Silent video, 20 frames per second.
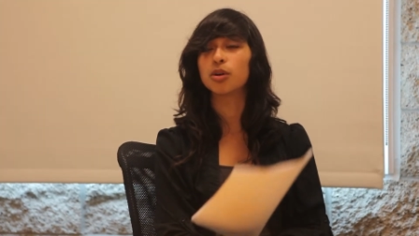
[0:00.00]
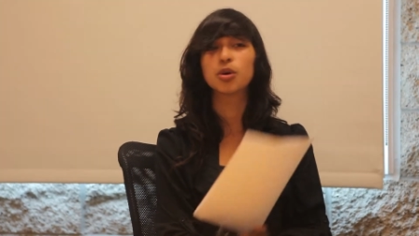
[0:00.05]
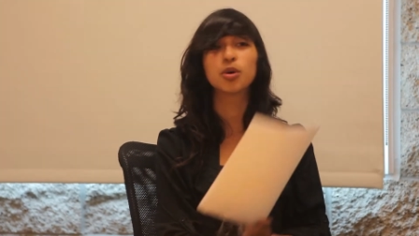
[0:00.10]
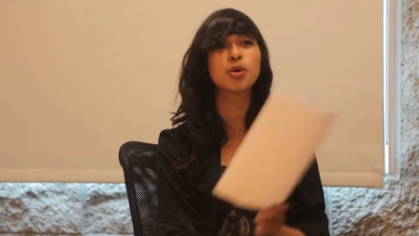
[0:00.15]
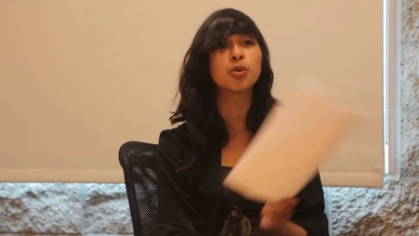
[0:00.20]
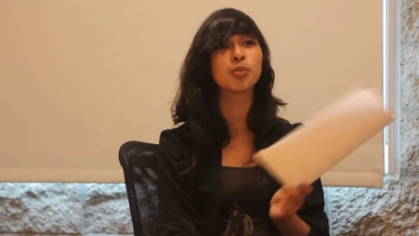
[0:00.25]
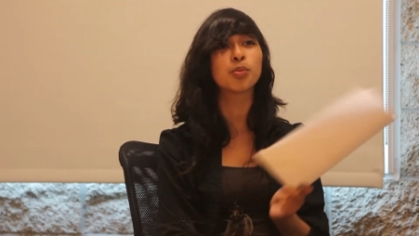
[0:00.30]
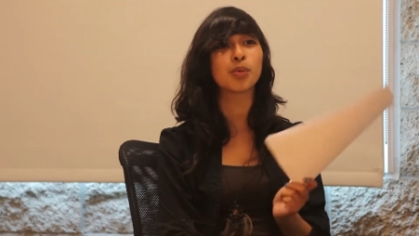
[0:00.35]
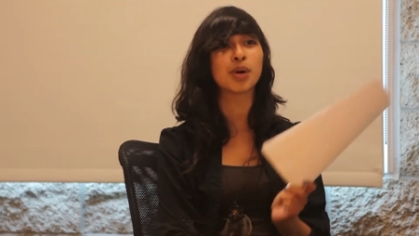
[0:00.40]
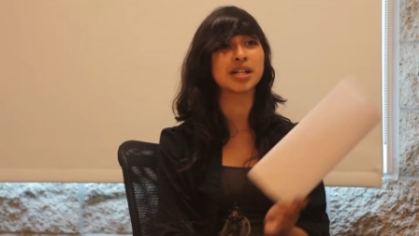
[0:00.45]

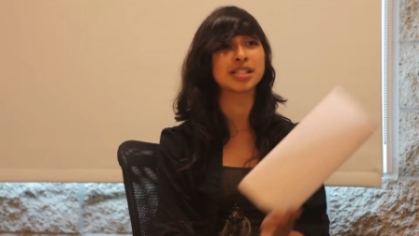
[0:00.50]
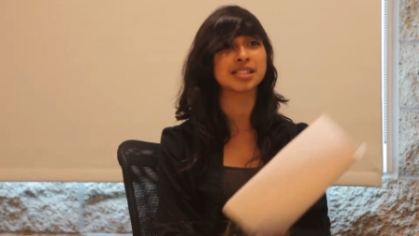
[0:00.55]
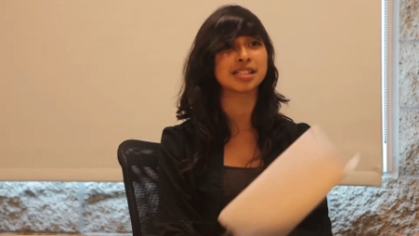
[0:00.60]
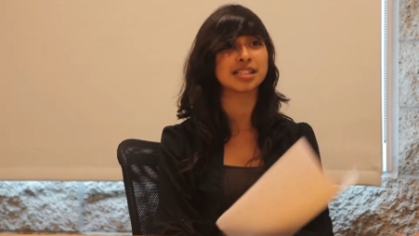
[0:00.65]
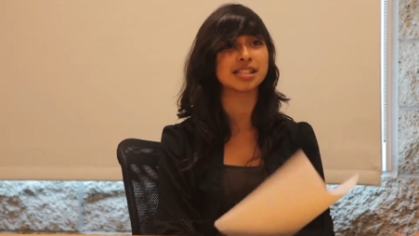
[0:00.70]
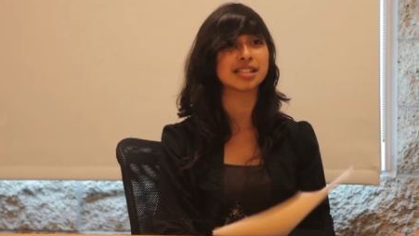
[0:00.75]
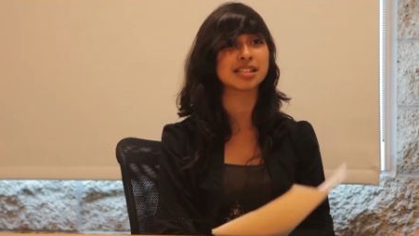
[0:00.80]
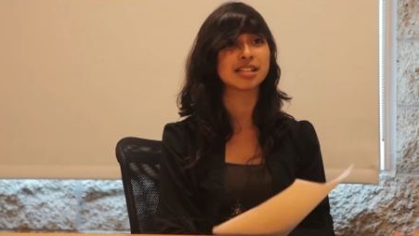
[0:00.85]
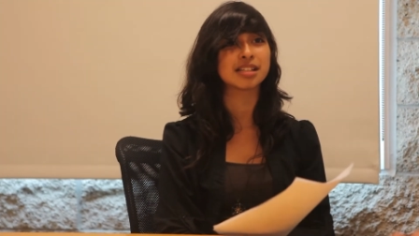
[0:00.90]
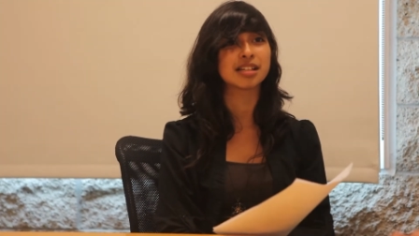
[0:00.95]
Who was
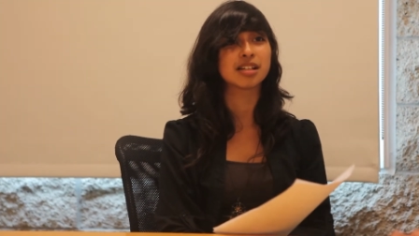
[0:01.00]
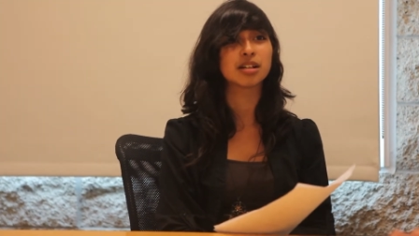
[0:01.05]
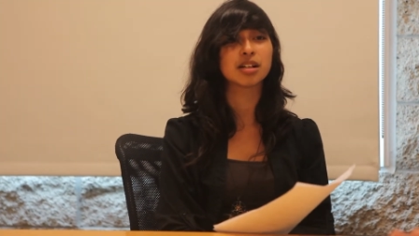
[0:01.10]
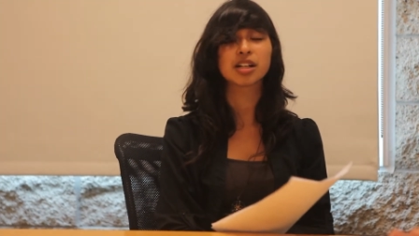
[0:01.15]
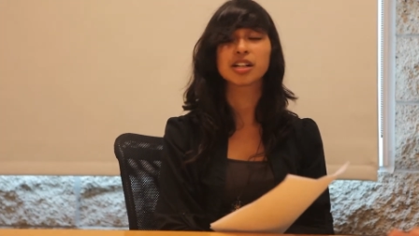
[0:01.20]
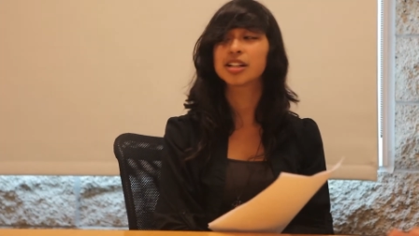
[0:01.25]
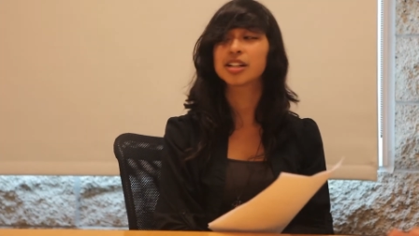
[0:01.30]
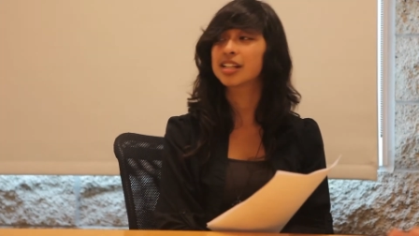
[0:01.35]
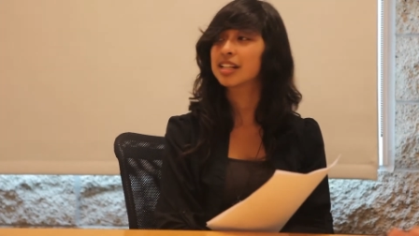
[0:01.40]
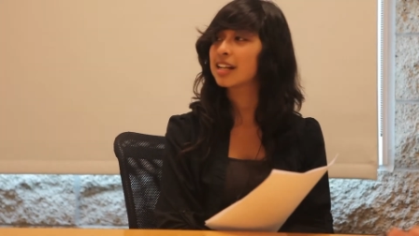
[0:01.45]
it?
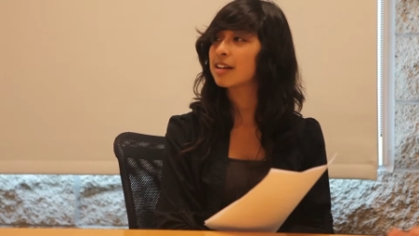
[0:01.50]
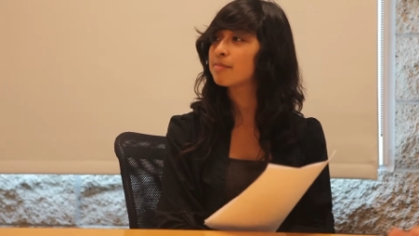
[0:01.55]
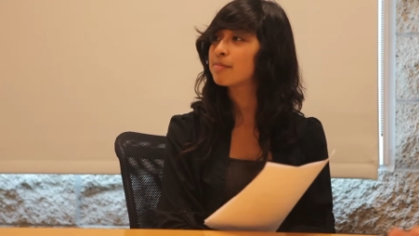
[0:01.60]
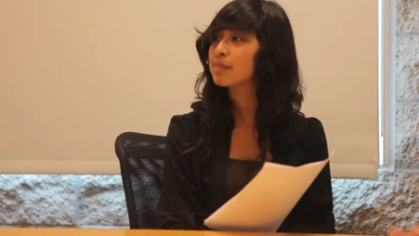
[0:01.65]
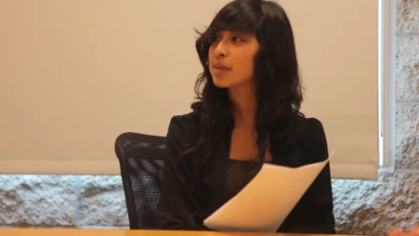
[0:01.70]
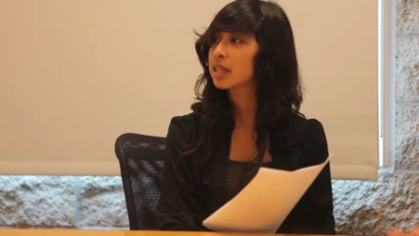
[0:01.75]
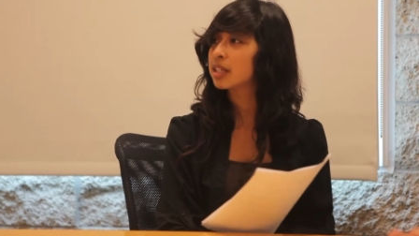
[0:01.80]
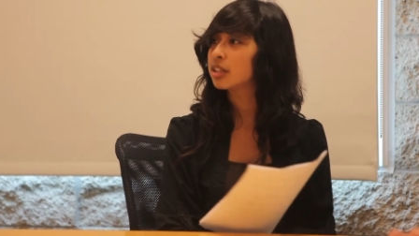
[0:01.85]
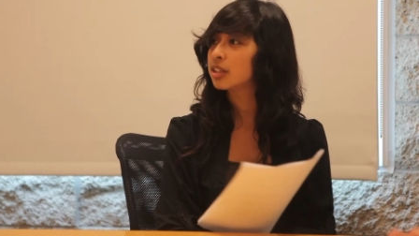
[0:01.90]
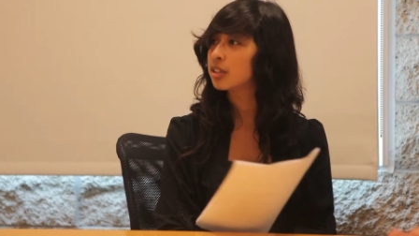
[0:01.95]
Could it have
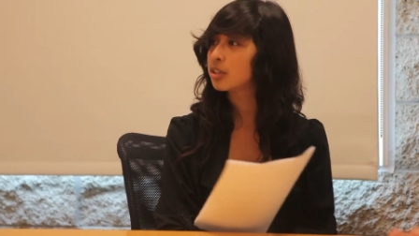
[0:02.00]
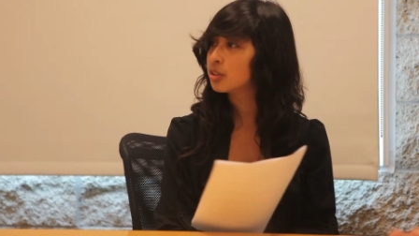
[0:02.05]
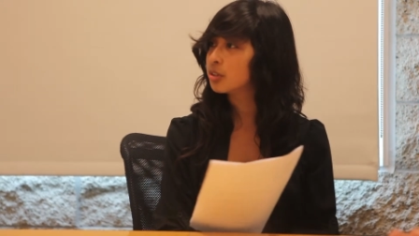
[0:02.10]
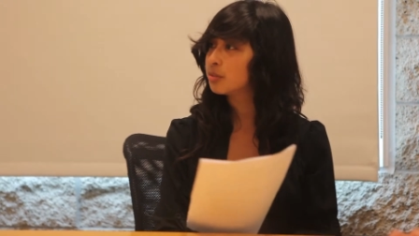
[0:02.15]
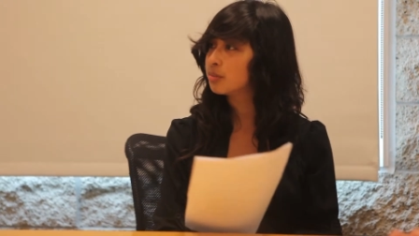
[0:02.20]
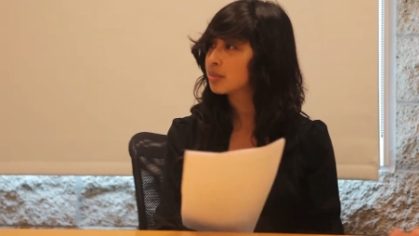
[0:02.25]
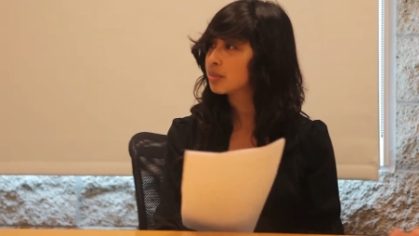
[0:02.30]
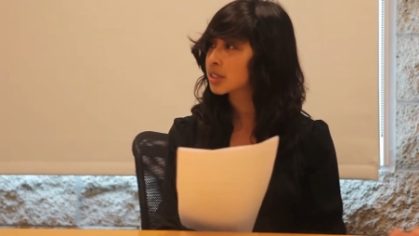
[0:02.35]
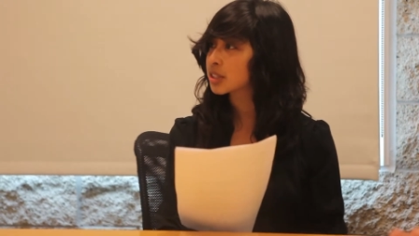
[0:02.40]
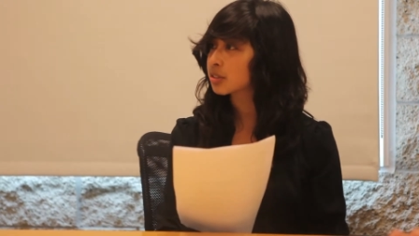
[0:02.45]
been you, Miss